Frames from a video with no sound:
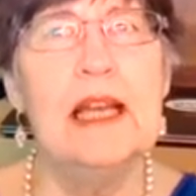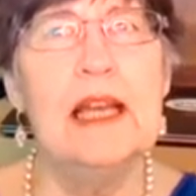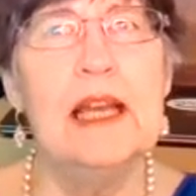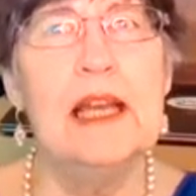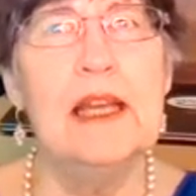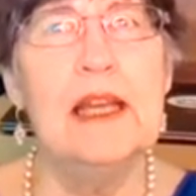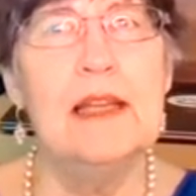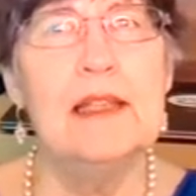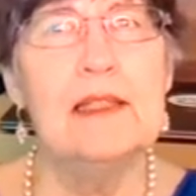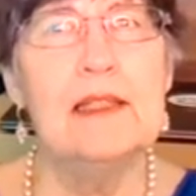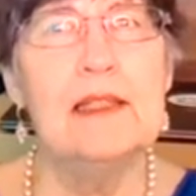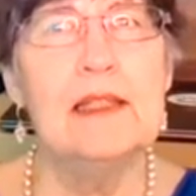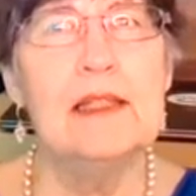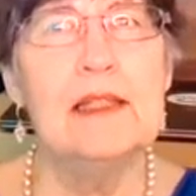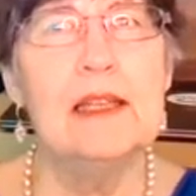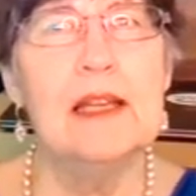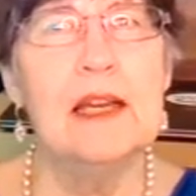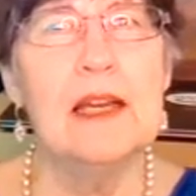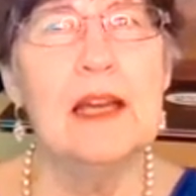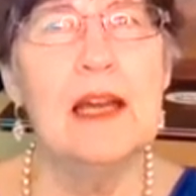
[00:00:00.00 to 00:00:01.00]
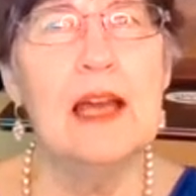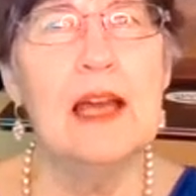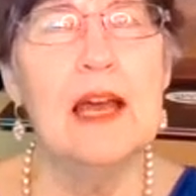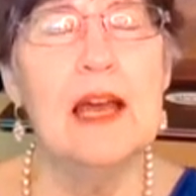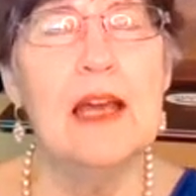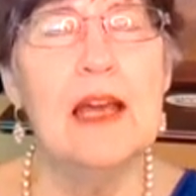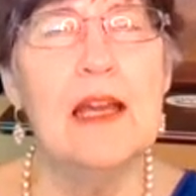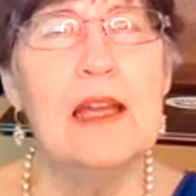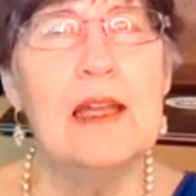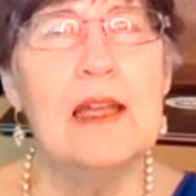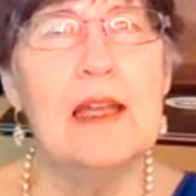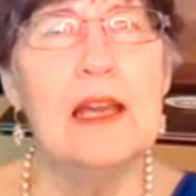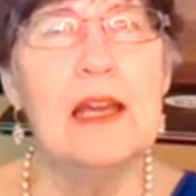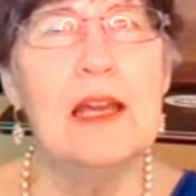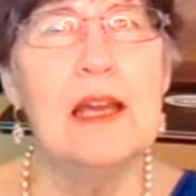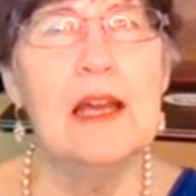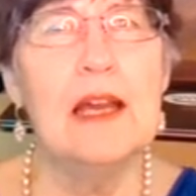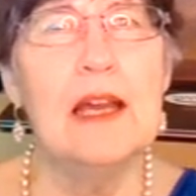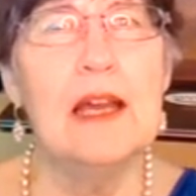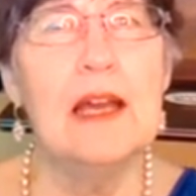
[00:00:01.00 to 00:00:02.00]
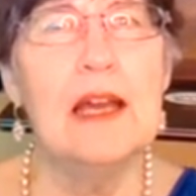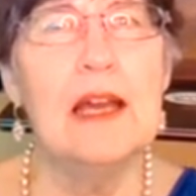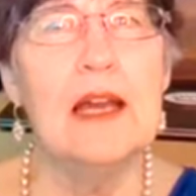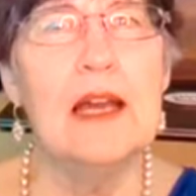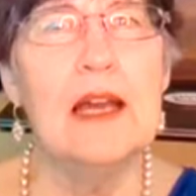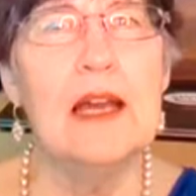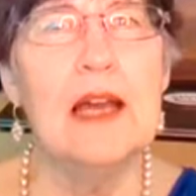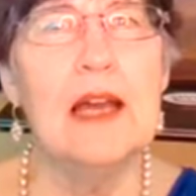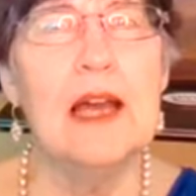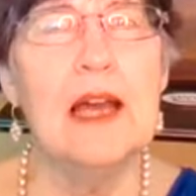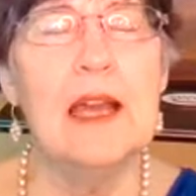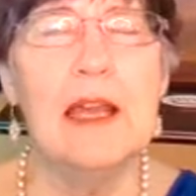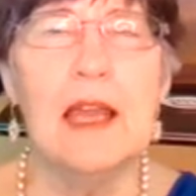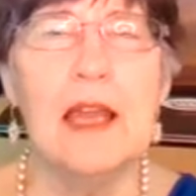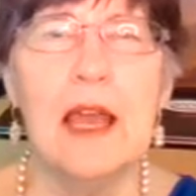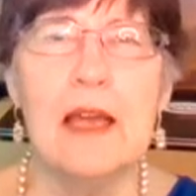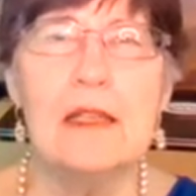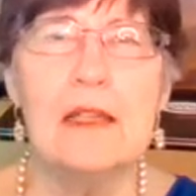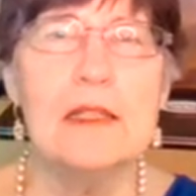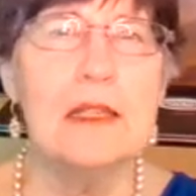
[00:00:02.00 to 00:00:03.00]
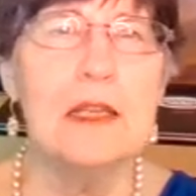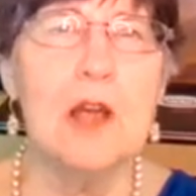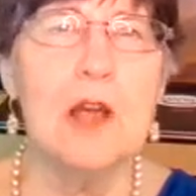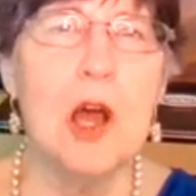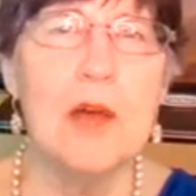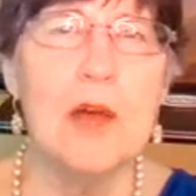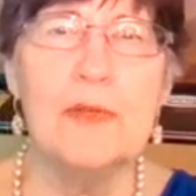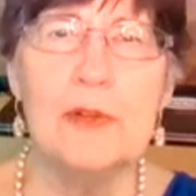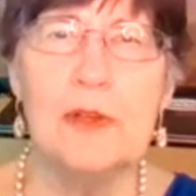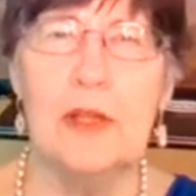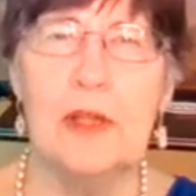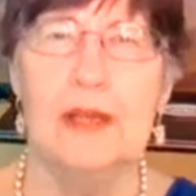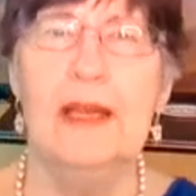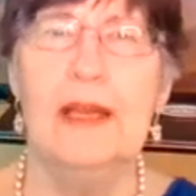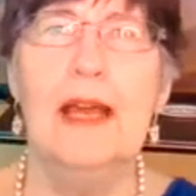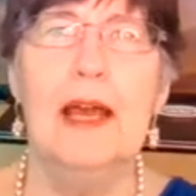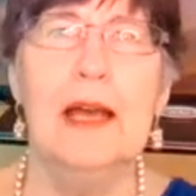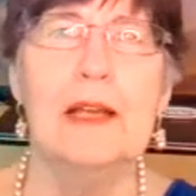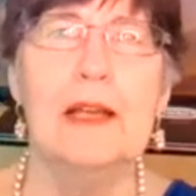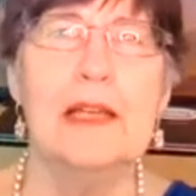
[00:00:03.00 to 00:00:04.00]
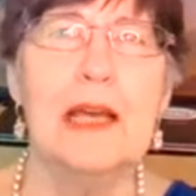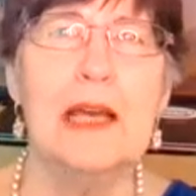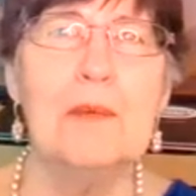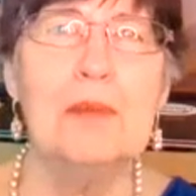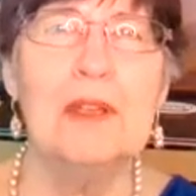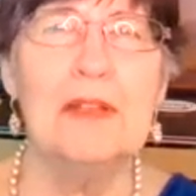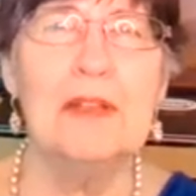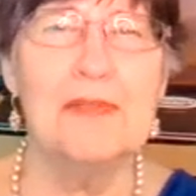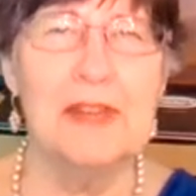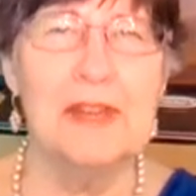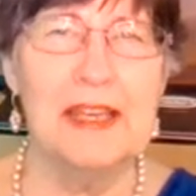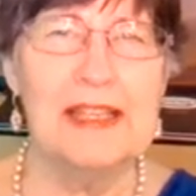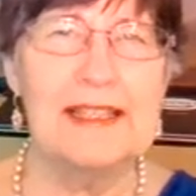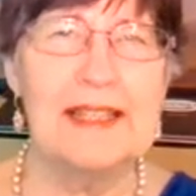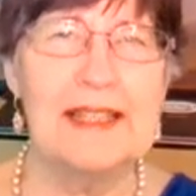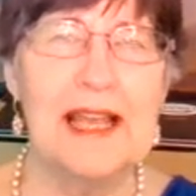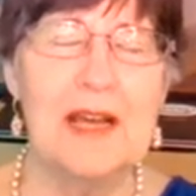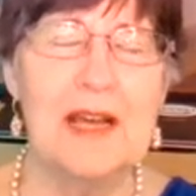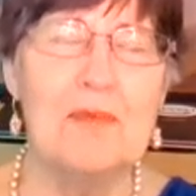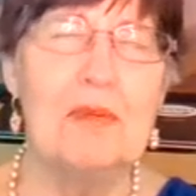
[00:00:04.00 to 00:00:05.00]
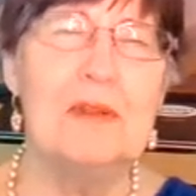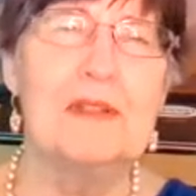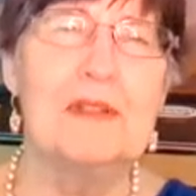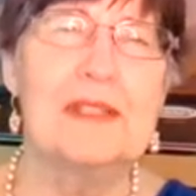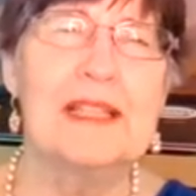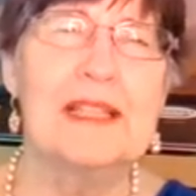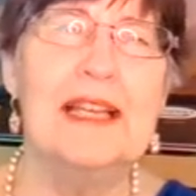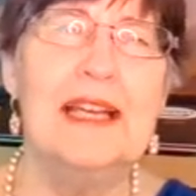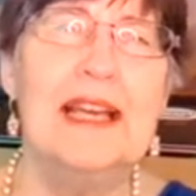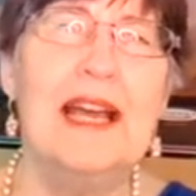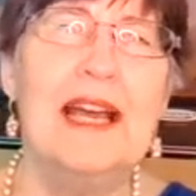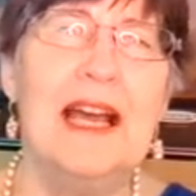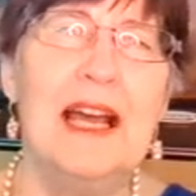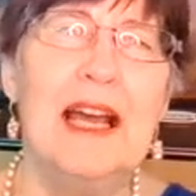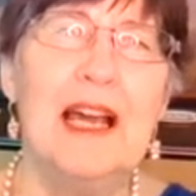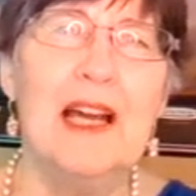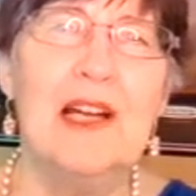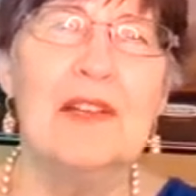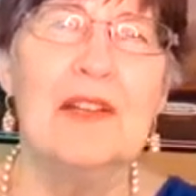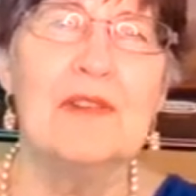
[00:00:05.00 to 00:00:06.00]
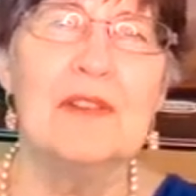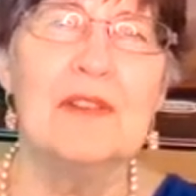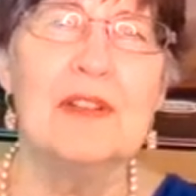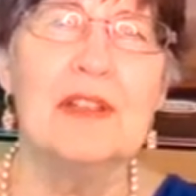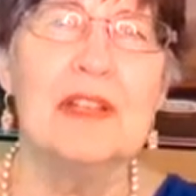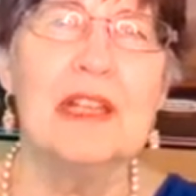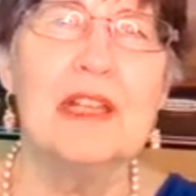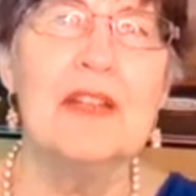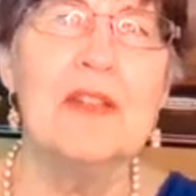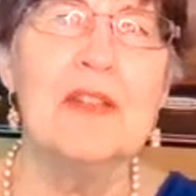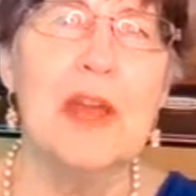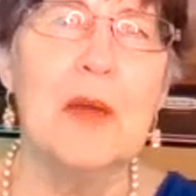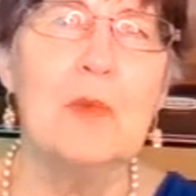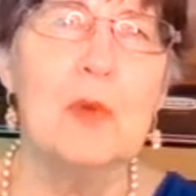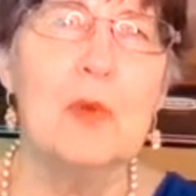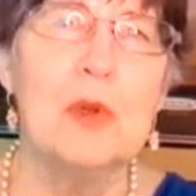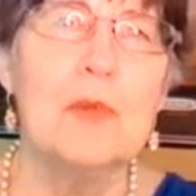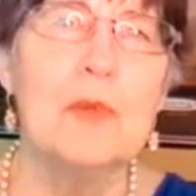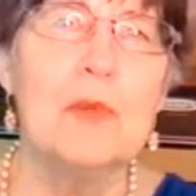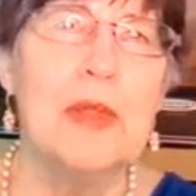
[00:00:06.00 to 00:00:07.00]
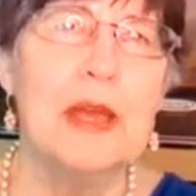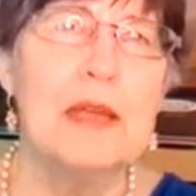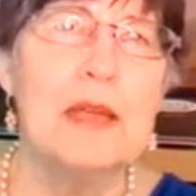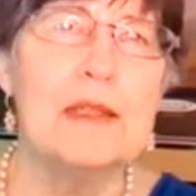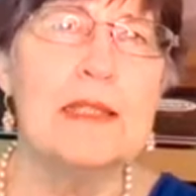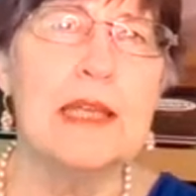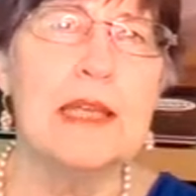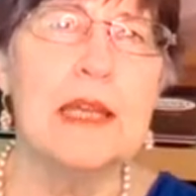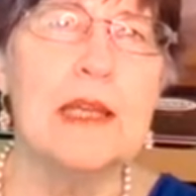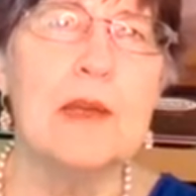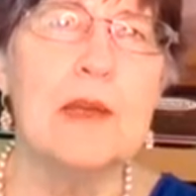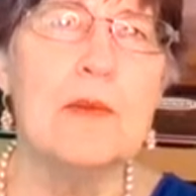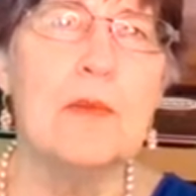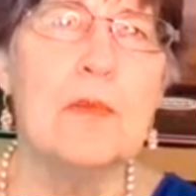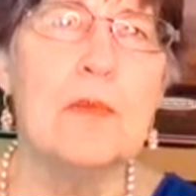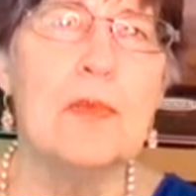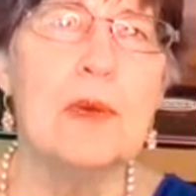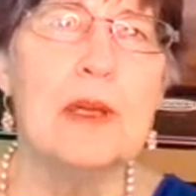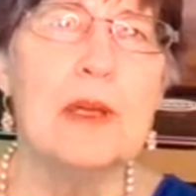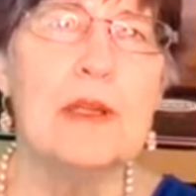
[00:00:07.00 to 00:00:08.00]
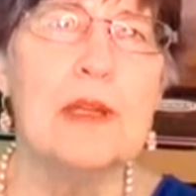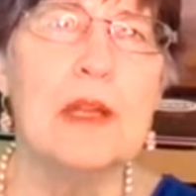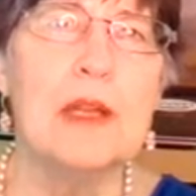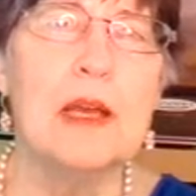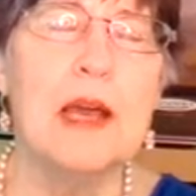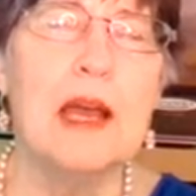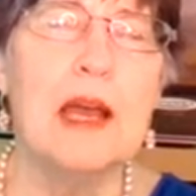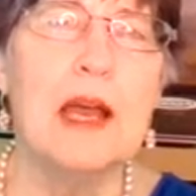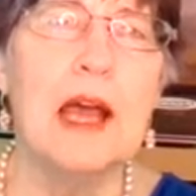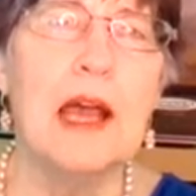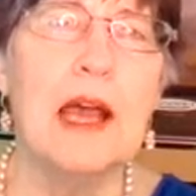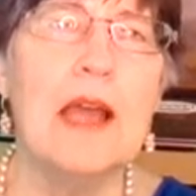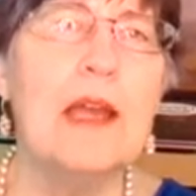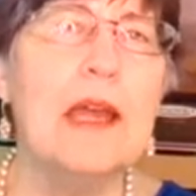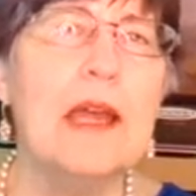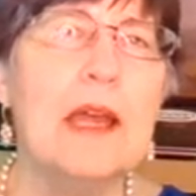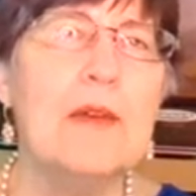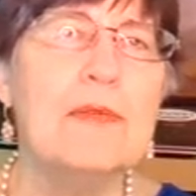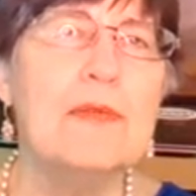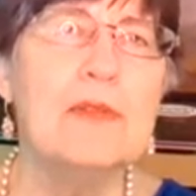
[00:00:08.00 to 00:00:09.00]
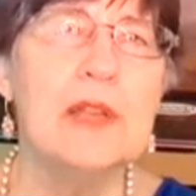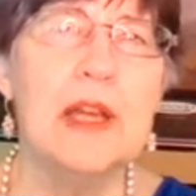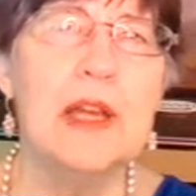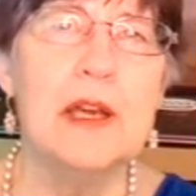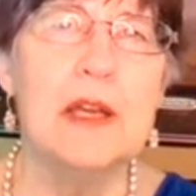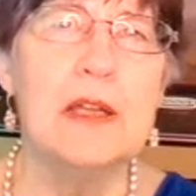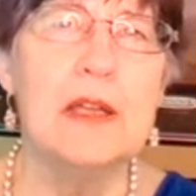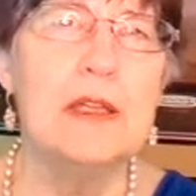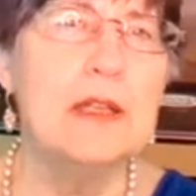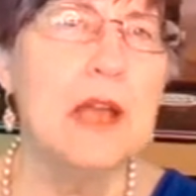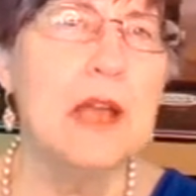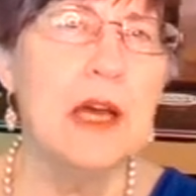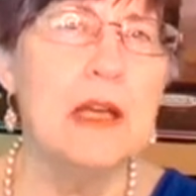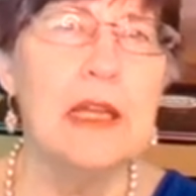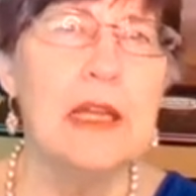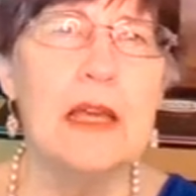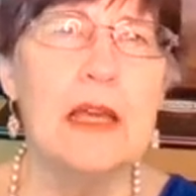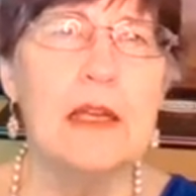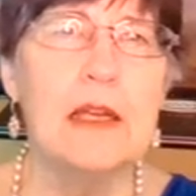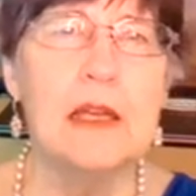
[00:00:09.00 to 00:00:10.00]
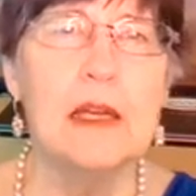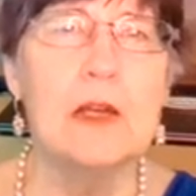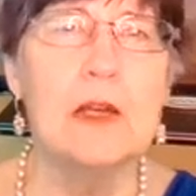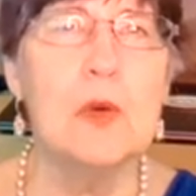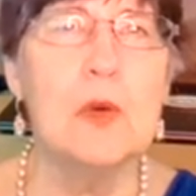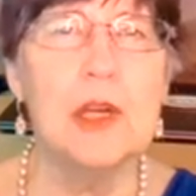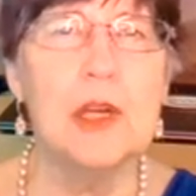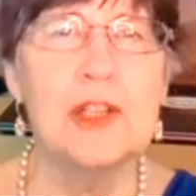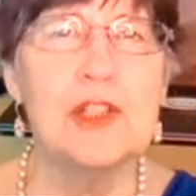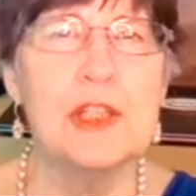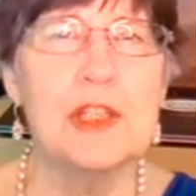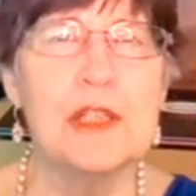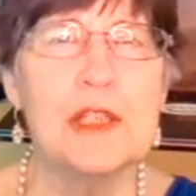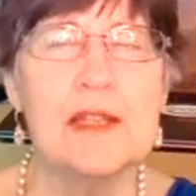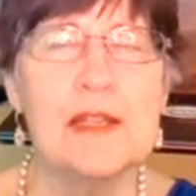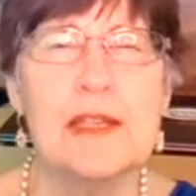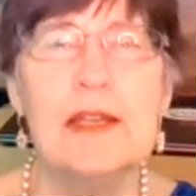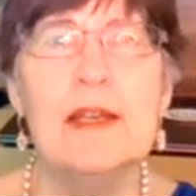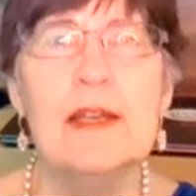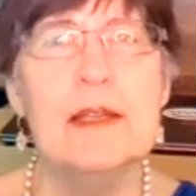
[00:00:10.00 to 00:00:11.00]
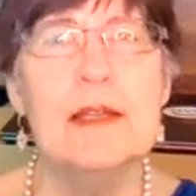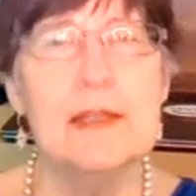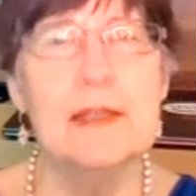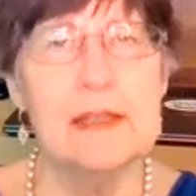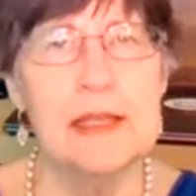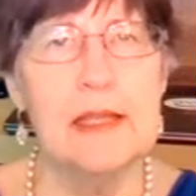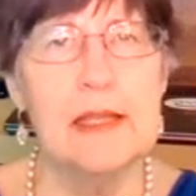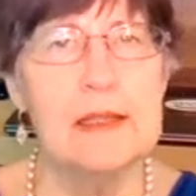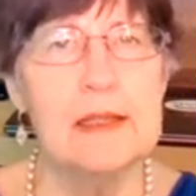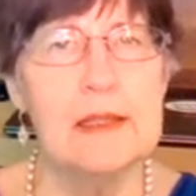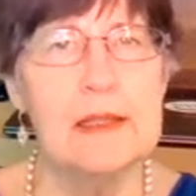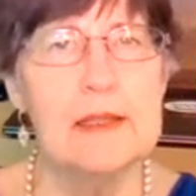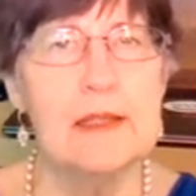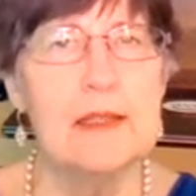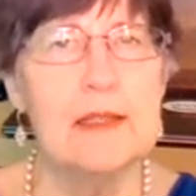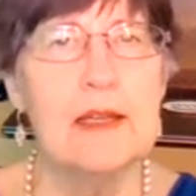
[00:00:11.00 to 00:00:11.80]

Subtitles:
And I I actually offered a couple of examples in that room that day, but I have not had a question since.